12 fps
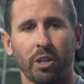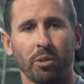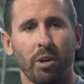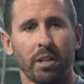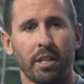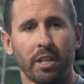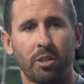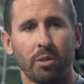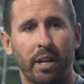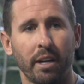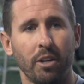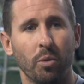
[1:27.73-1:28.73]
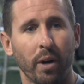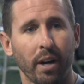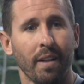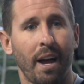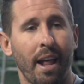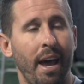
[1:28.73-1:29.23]
general, I think you
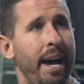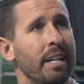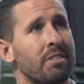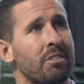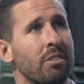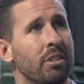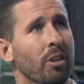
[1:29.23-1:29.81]
wear a lot of hats.